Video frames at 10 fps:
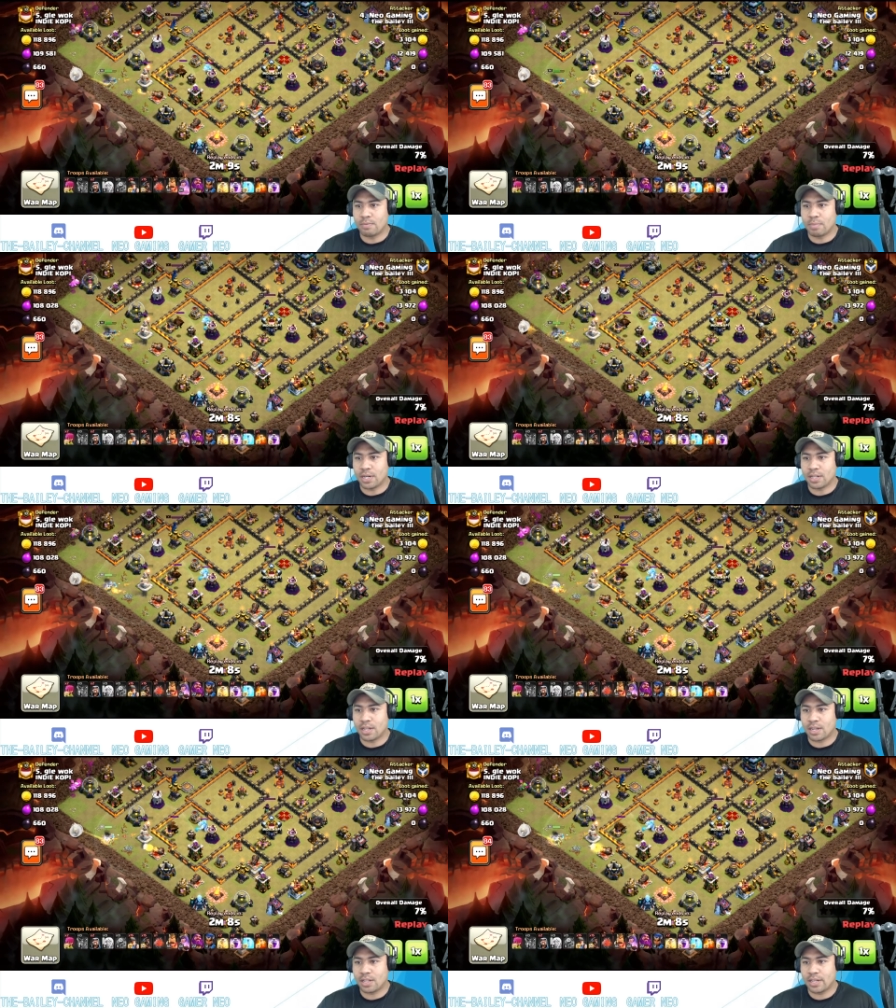but
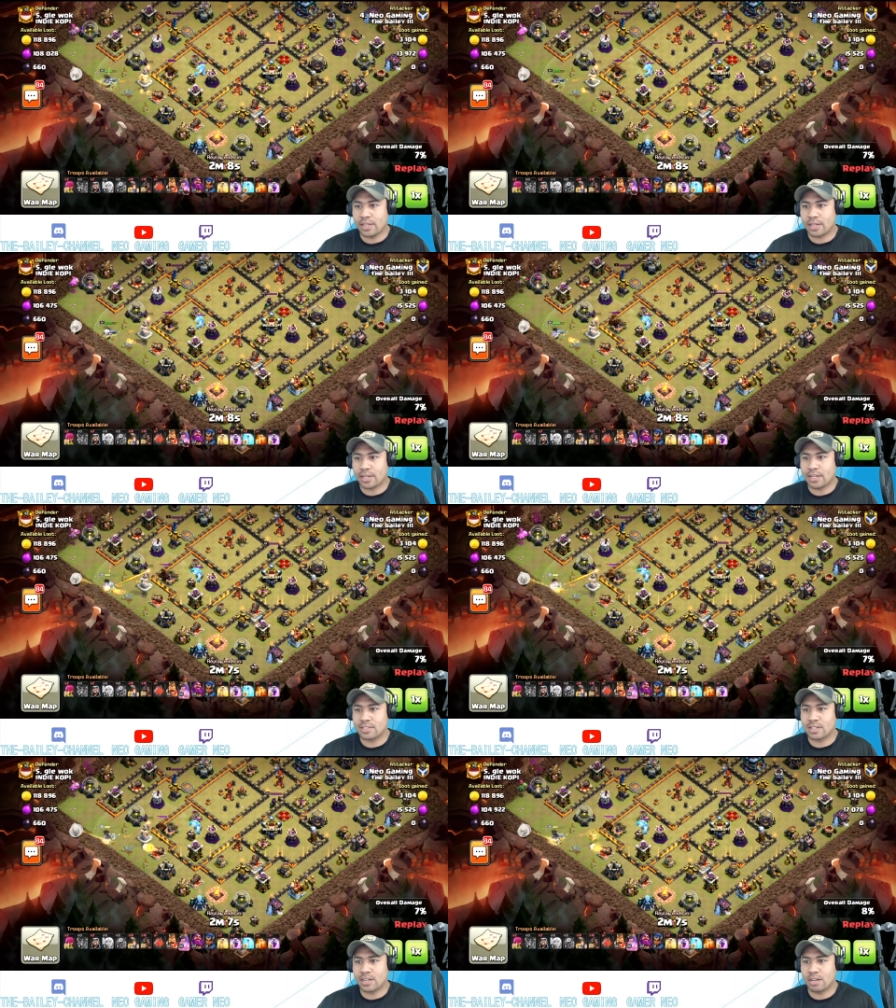luckily the
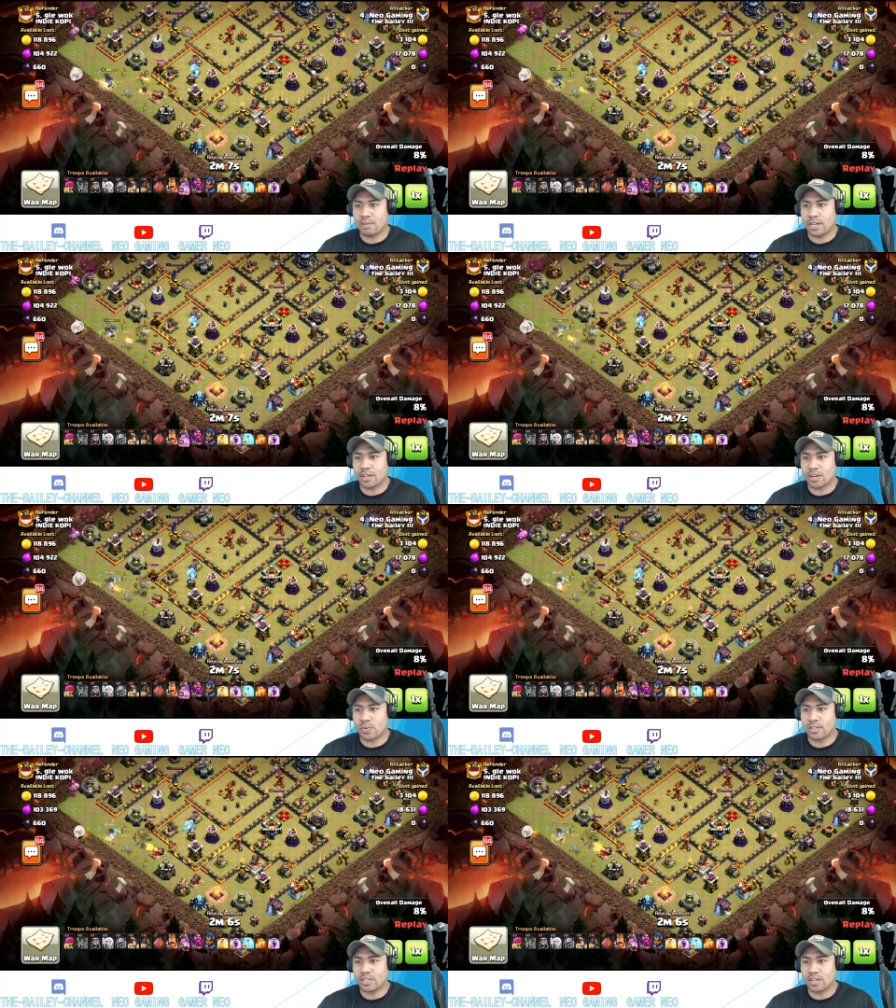king's going to come in, the
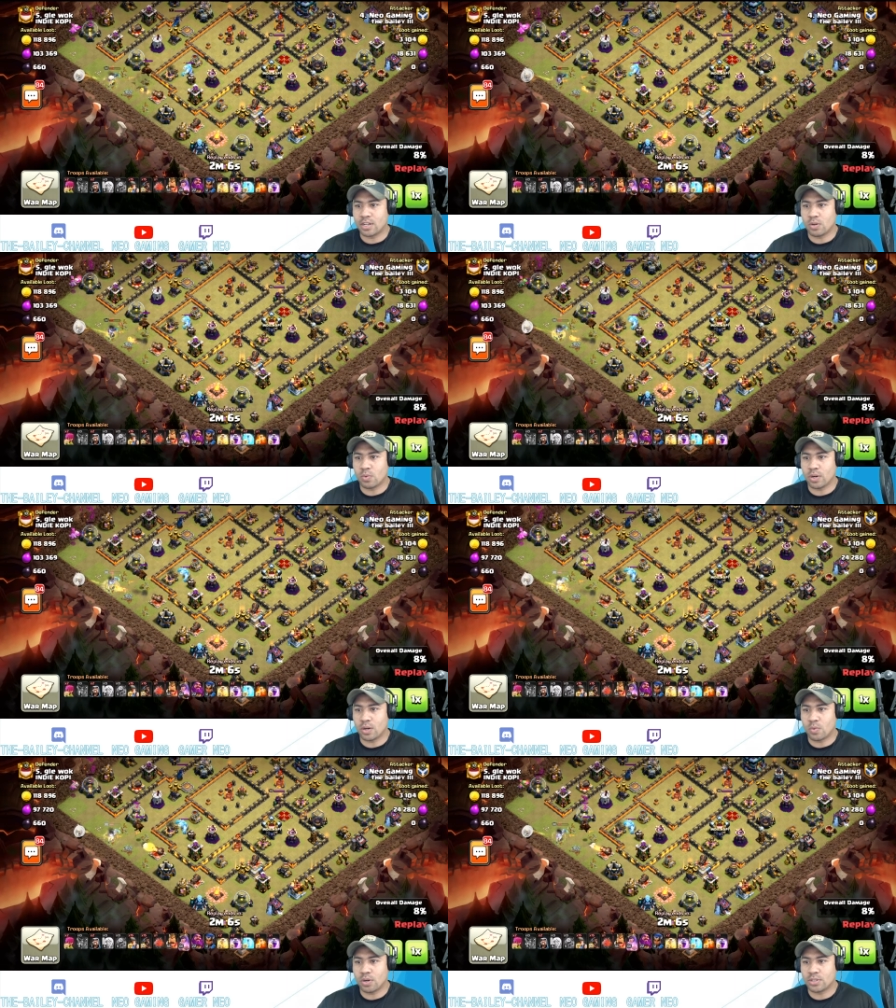queen's going to go where I
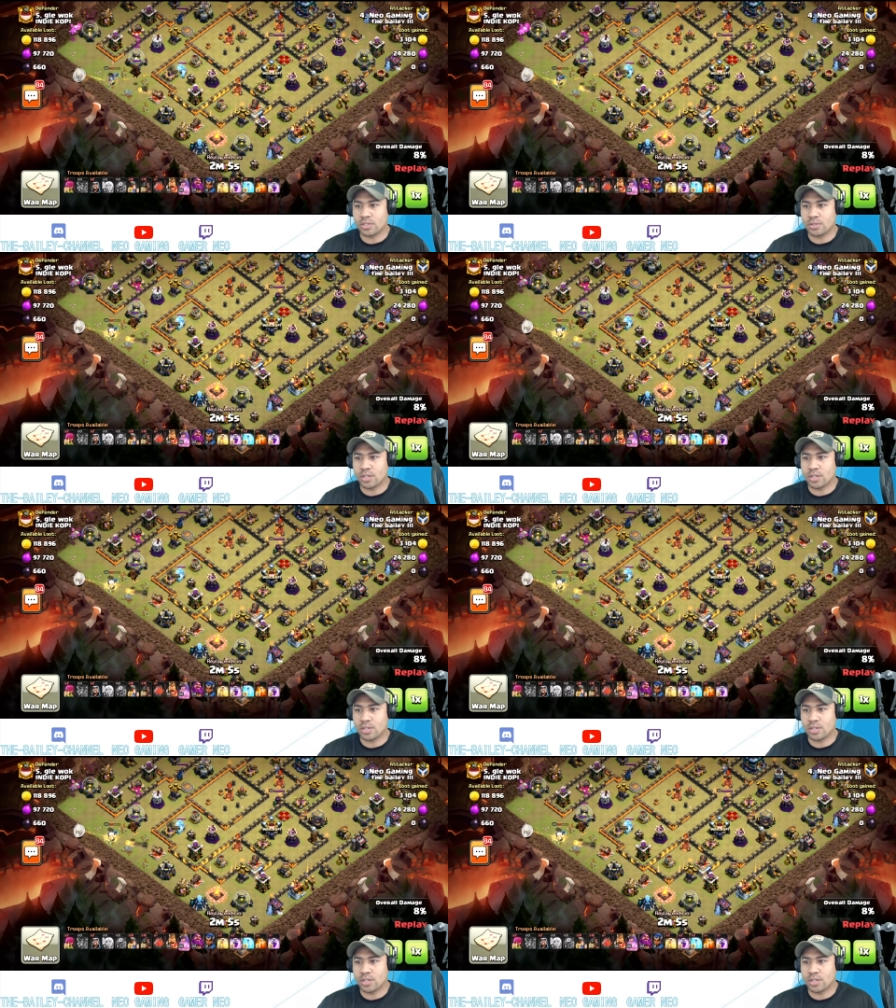want her to.